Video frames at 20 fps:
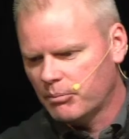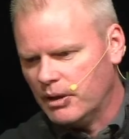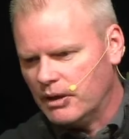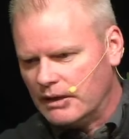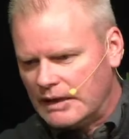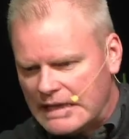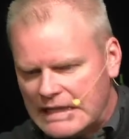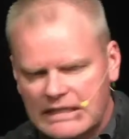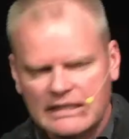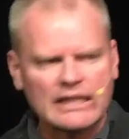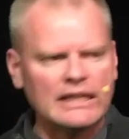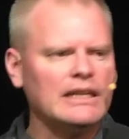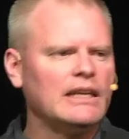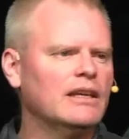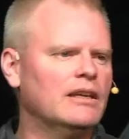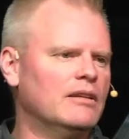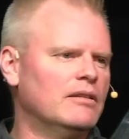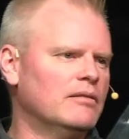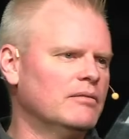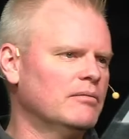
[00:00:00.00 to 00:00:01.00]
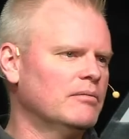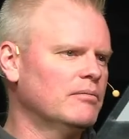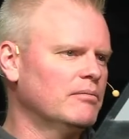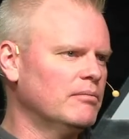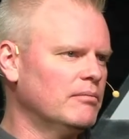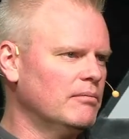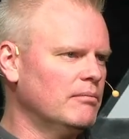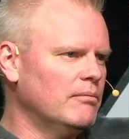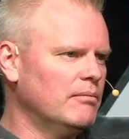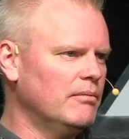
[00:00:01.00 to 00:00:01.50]
policing and
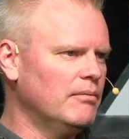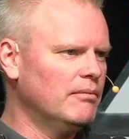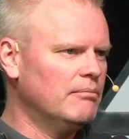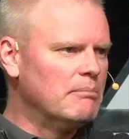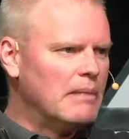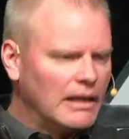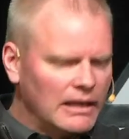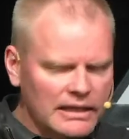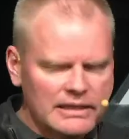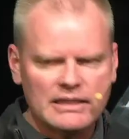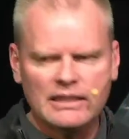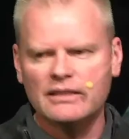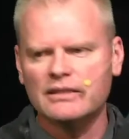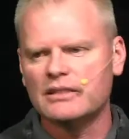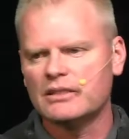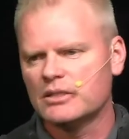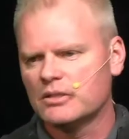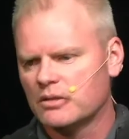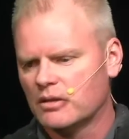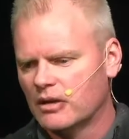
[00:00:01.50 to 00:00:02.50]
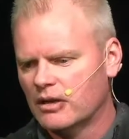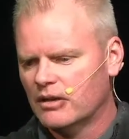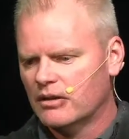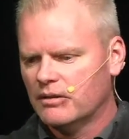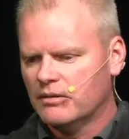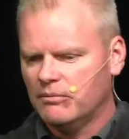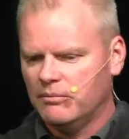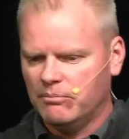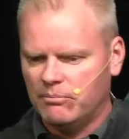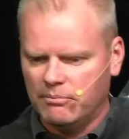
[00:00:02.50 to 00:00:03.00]
militants
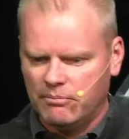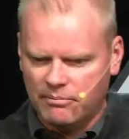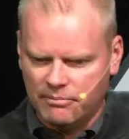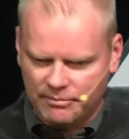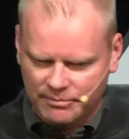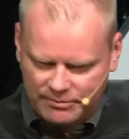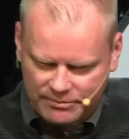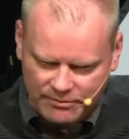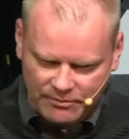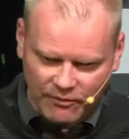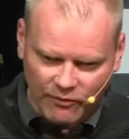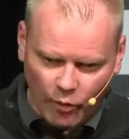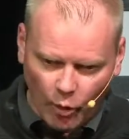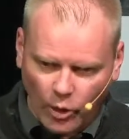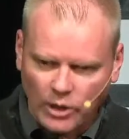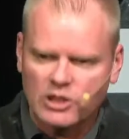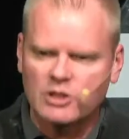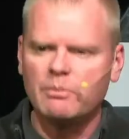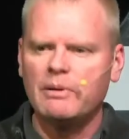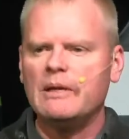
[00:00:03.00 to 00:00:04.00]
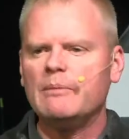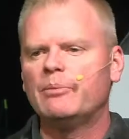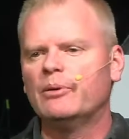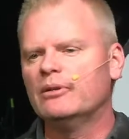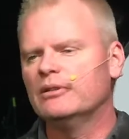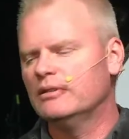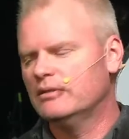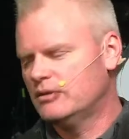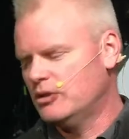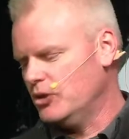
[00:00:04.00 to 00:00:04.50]
forced
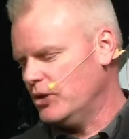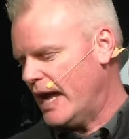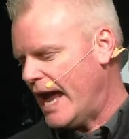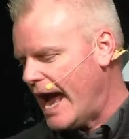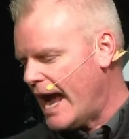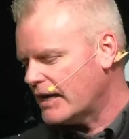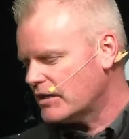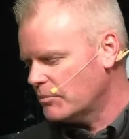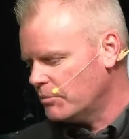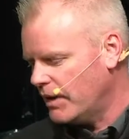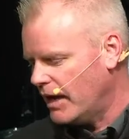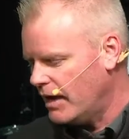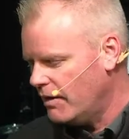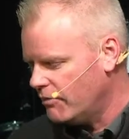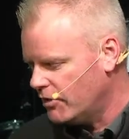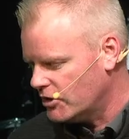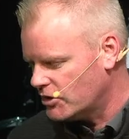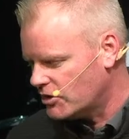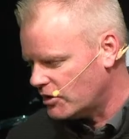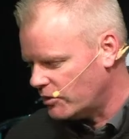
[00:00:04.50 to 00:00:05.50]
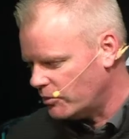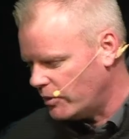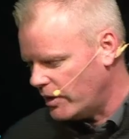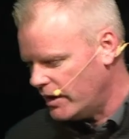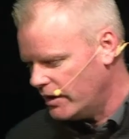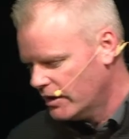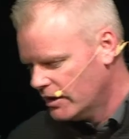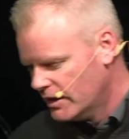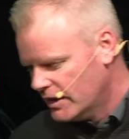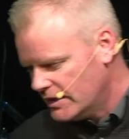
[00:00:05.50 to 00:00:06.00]
people to act and behave in a certain way.
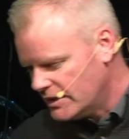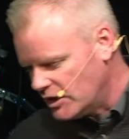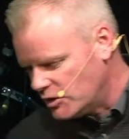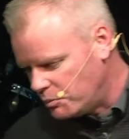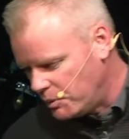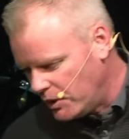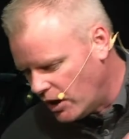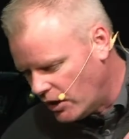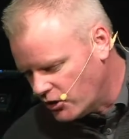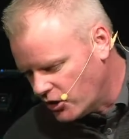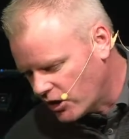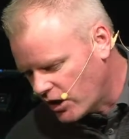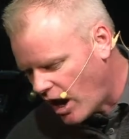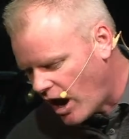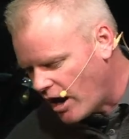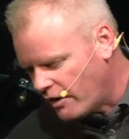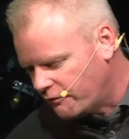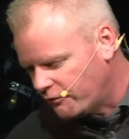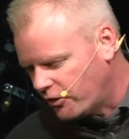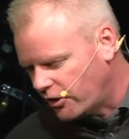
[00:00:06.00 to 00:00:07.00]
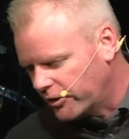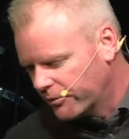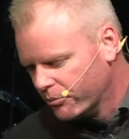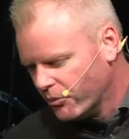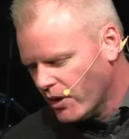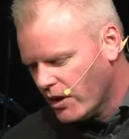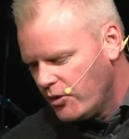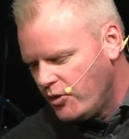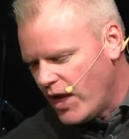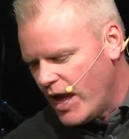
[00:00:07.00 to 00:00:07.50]
He says, Be on your guard, for
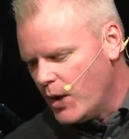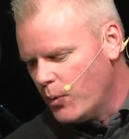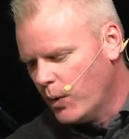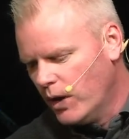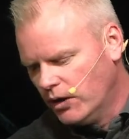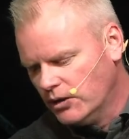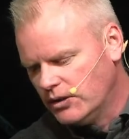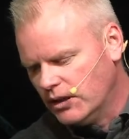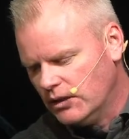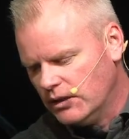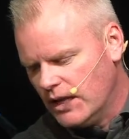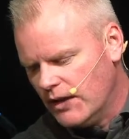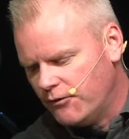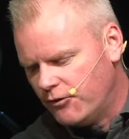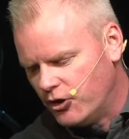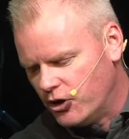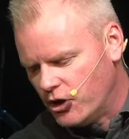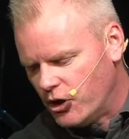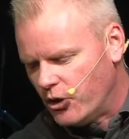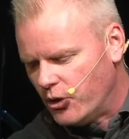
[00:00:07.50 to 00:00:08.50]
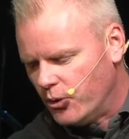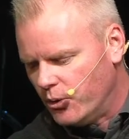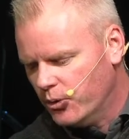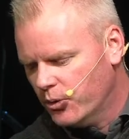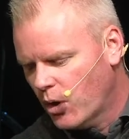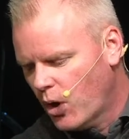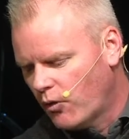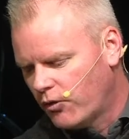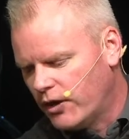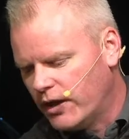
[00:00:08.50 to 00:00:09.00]
they will deliver you
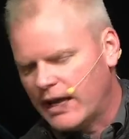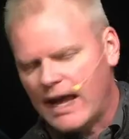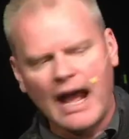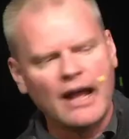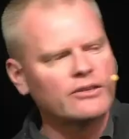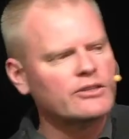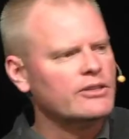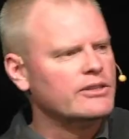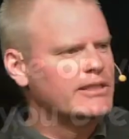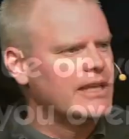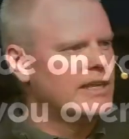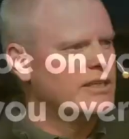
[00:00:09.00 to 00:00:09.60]
over to councils. That